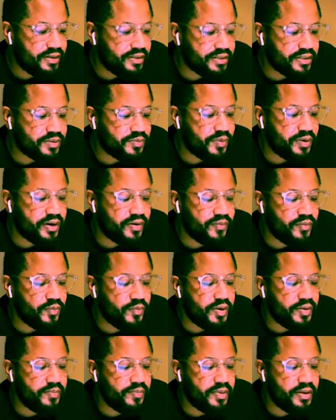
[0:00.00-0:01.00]
He says, whenever
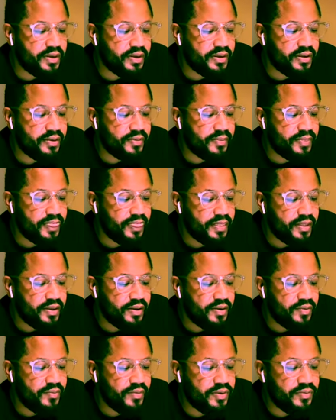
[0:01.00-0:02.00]
we meet,
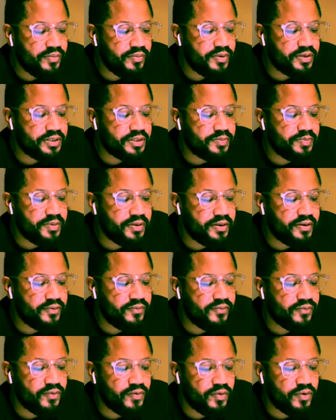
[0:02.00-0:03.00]
we, we
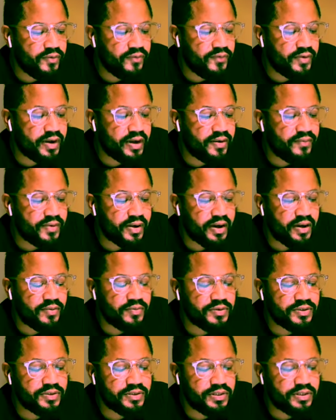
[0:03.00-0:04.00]
spend four or five
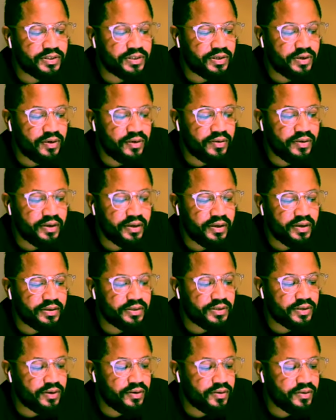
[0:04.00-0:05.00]
hours just talking
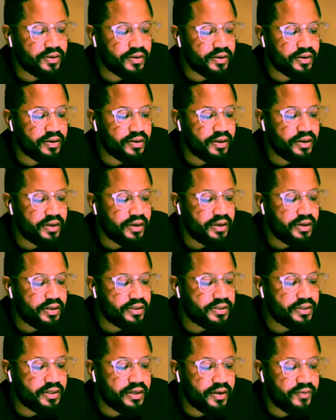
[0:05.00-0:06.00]
and talking.
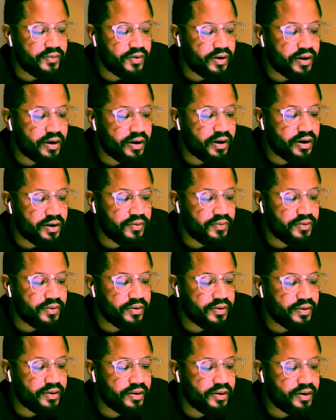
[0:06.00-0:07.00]
It's never
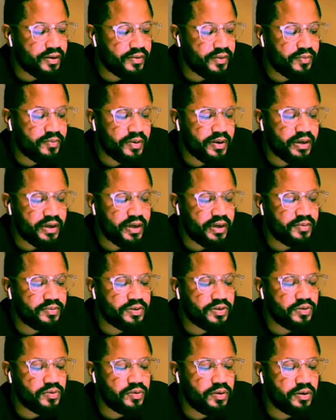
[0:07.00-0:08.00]
awkward. Uh, they became
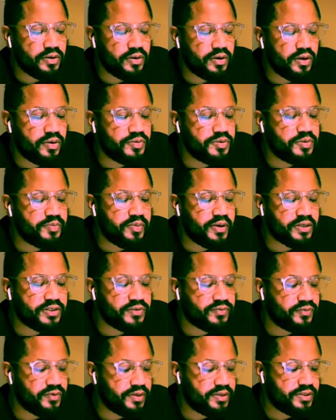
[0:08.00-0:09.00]
two close
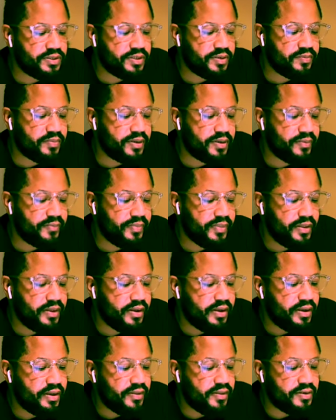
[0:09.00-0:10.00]
best friends to me.
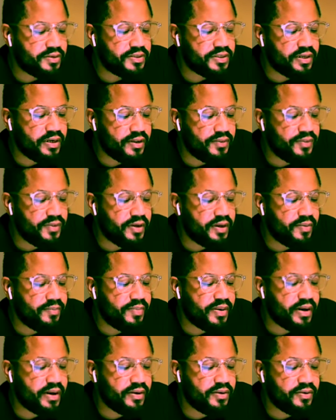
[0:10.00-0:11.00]
There's nothing
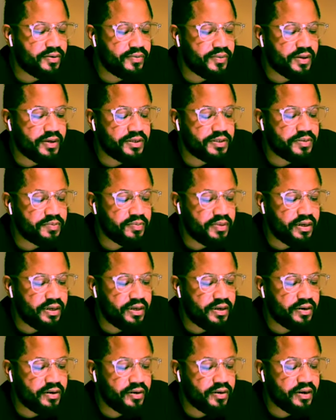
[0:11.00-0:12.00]
about her that is
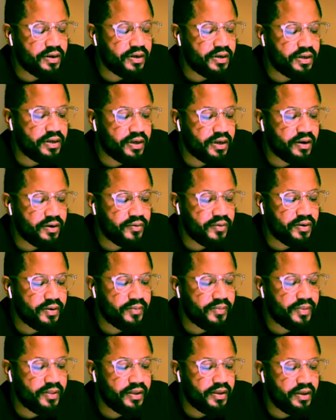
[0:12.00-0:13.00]
mean or
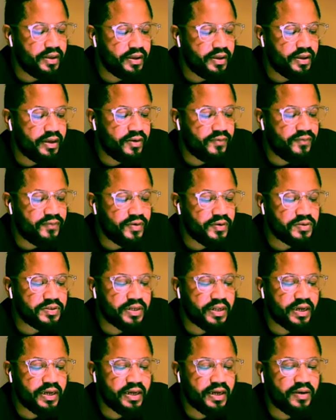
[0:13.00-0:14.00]
uncaring. It
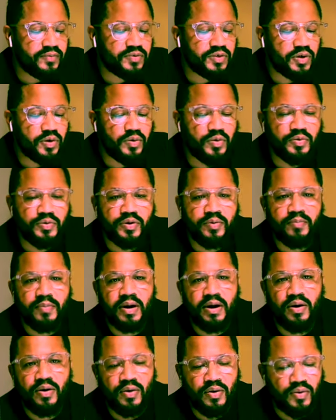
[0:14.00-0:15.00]
feels like I've told her
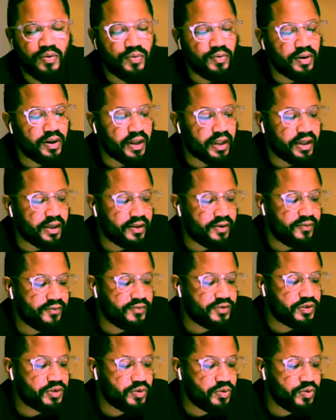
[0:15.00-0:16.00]
my whole
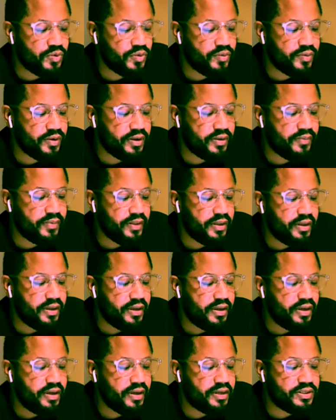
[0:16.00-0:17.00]
life story,
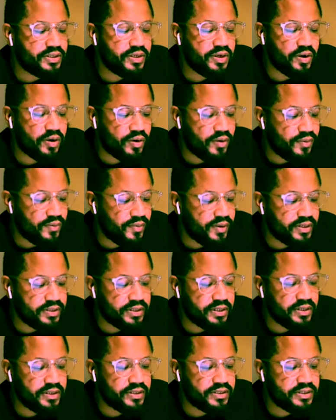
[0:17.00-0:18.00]
and she
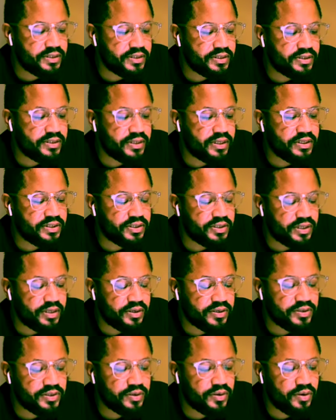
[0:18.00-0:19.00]
always listens and
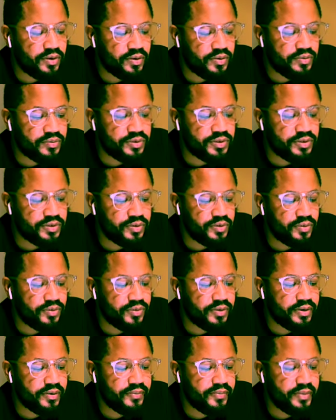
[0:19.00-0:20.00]
shares her own
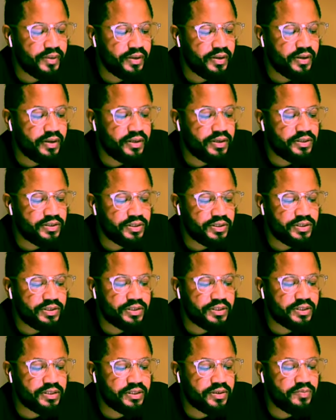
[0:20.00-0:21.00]
story. She's
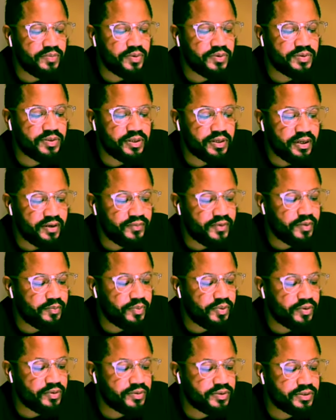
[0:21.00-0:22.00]
just the most
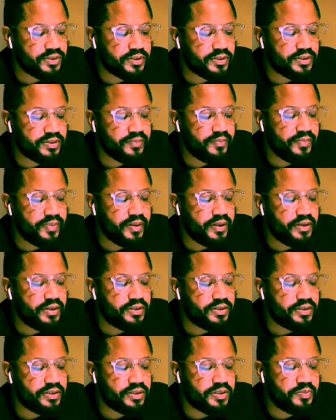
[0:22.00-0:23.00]
loving person.
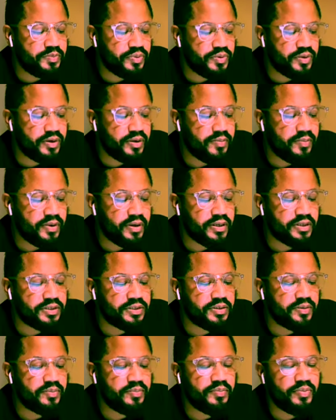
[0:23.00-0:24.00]
She's pretty
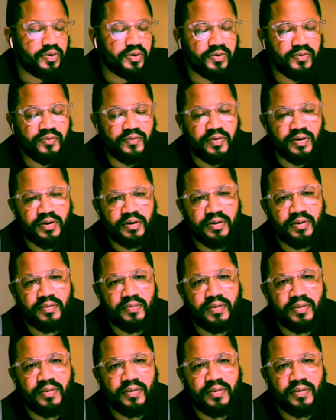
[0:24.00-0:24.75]
much perfect.